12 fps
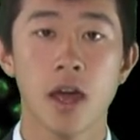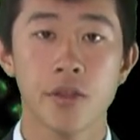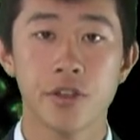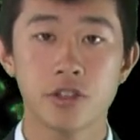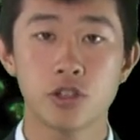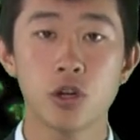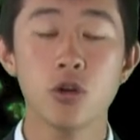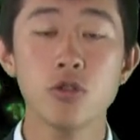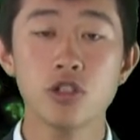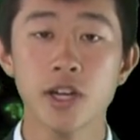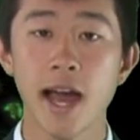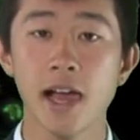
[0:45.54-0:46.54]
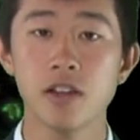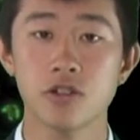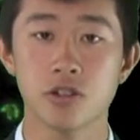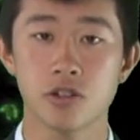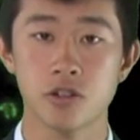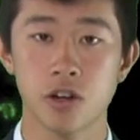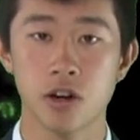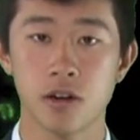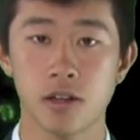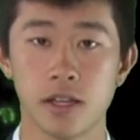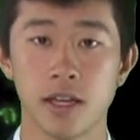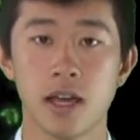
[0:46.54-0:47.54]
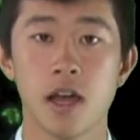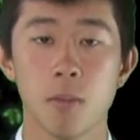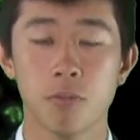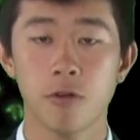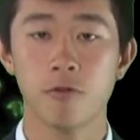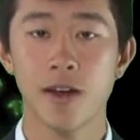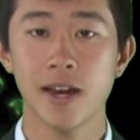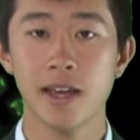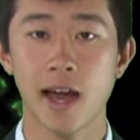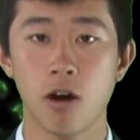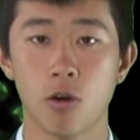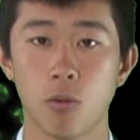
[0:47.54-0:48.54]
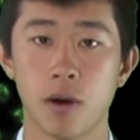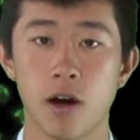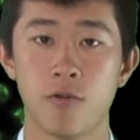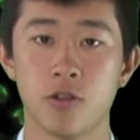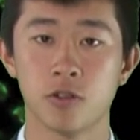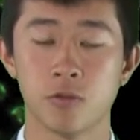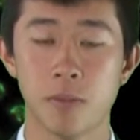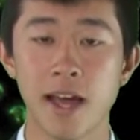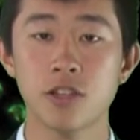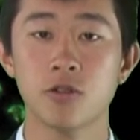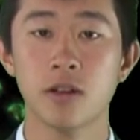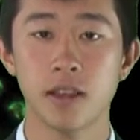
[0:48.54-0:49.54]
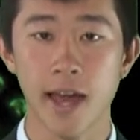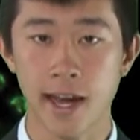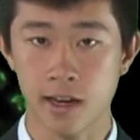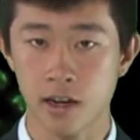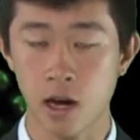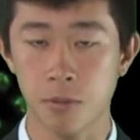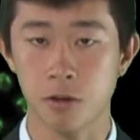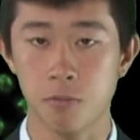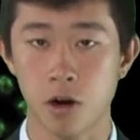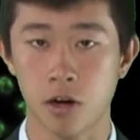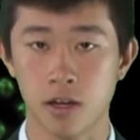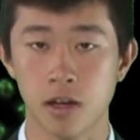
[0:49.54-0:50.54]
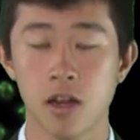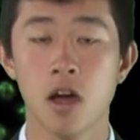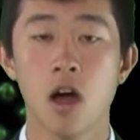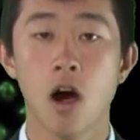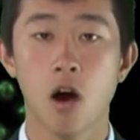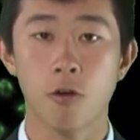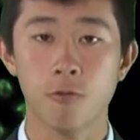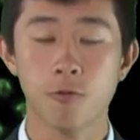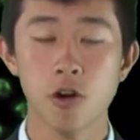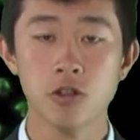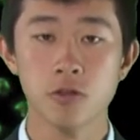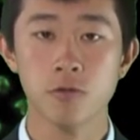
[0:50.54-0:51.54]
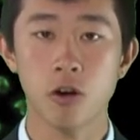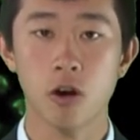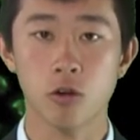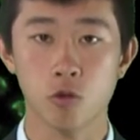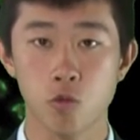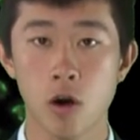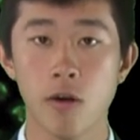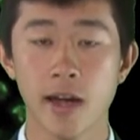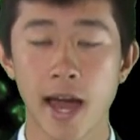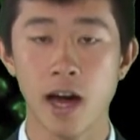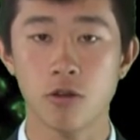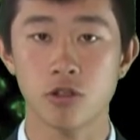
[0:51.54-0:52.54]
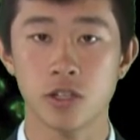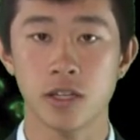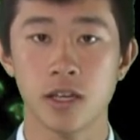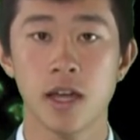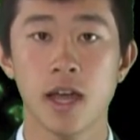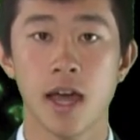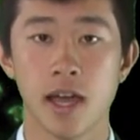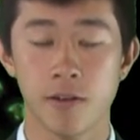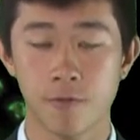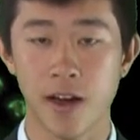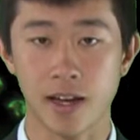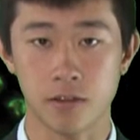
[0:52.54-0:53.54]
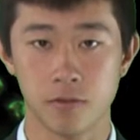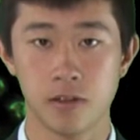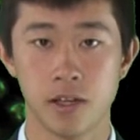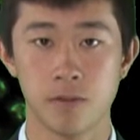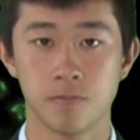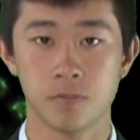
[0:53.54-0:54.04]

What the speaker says: The two challenges currently preventing algal biofuels from entering the economic market are, first of all, growing algae effectively.